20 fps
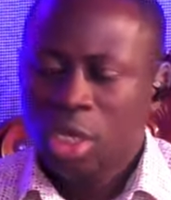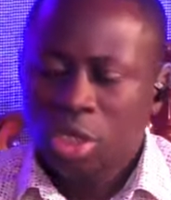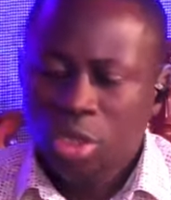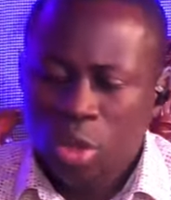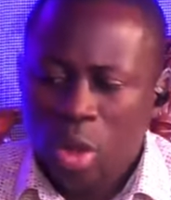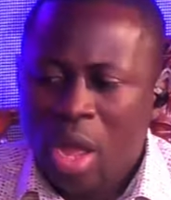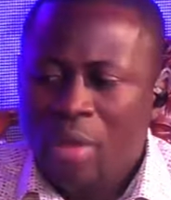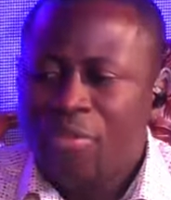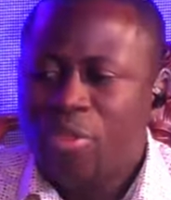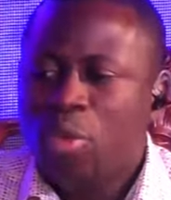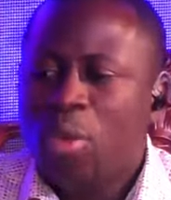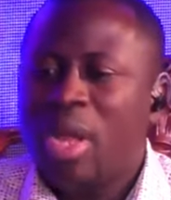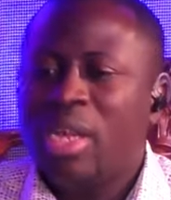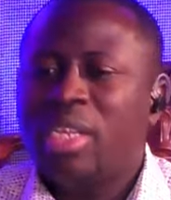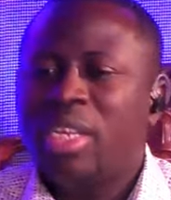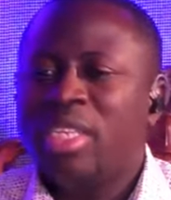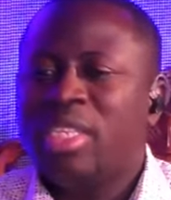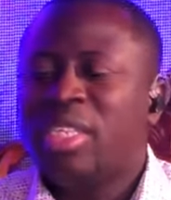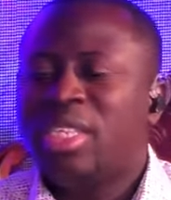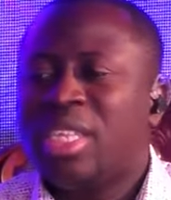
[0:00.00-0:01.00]
You have to
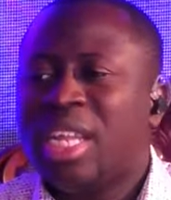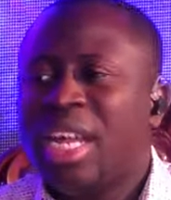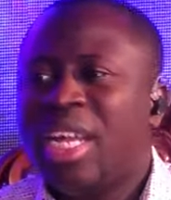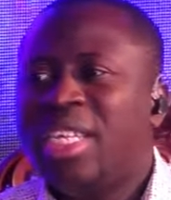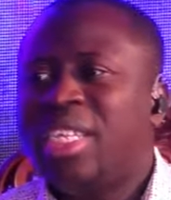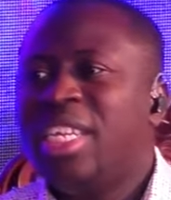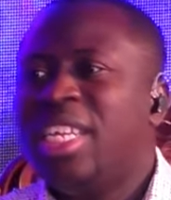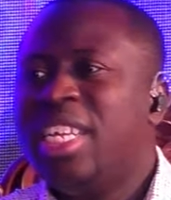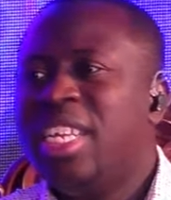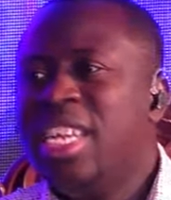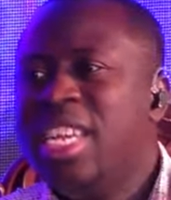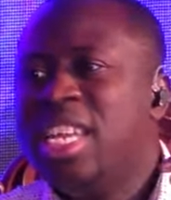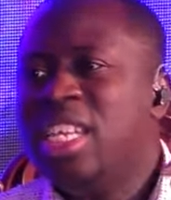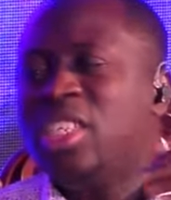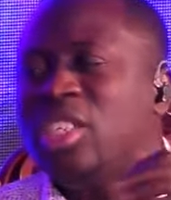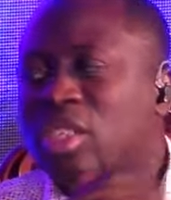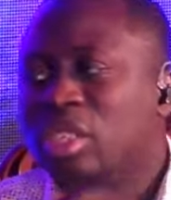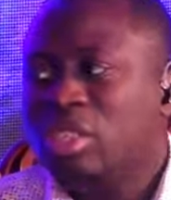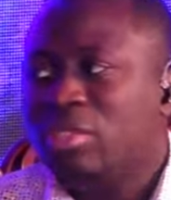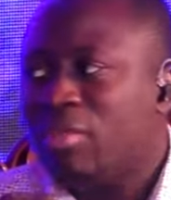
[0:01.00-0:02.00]
understand
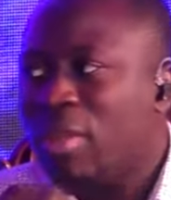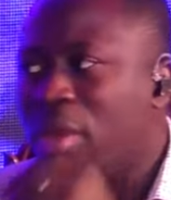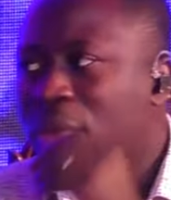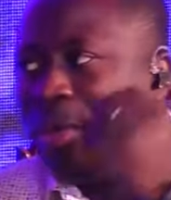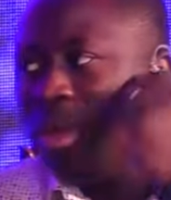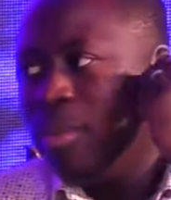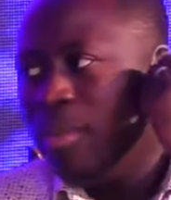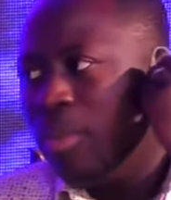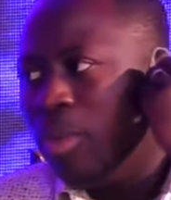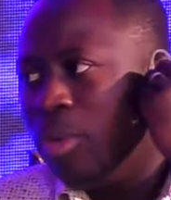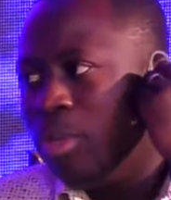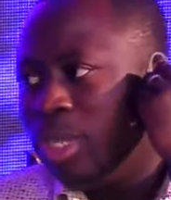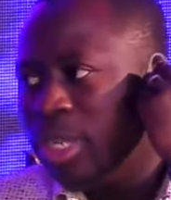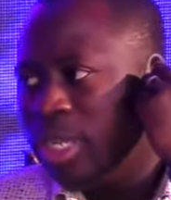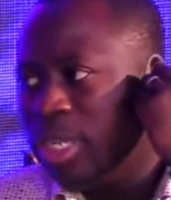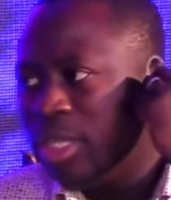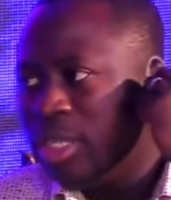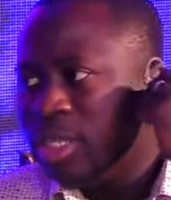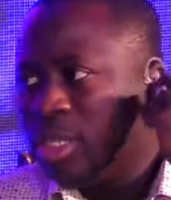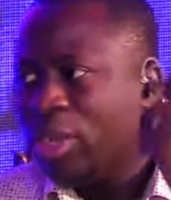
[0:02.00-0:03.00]
each is very
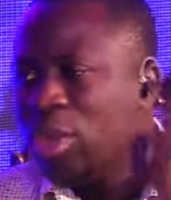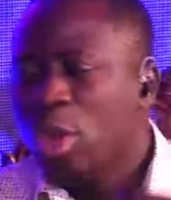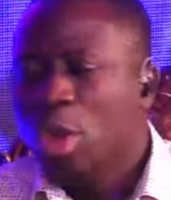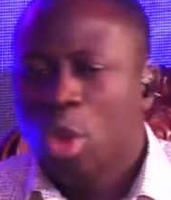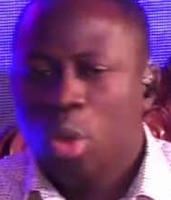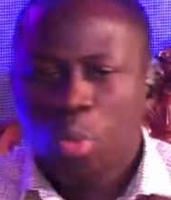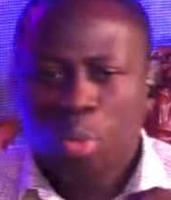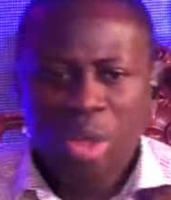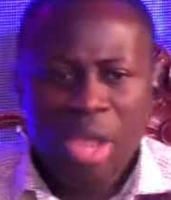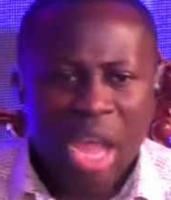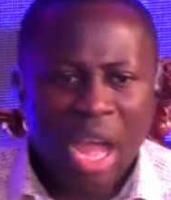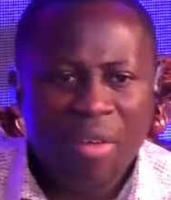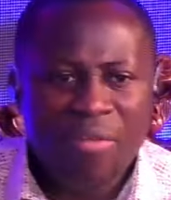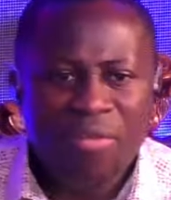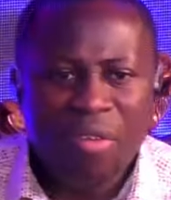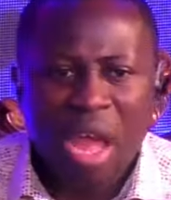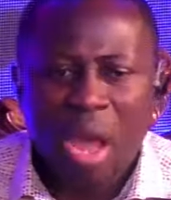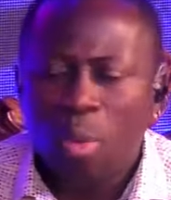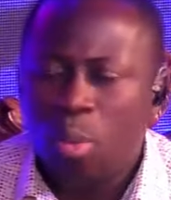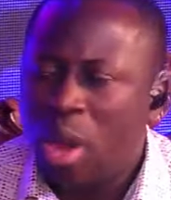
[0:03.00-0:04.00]
important. We have
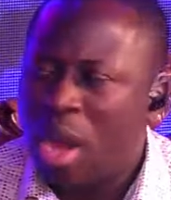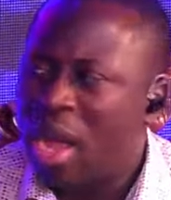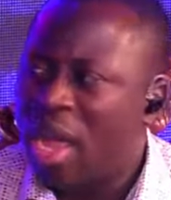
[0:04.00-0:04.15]
our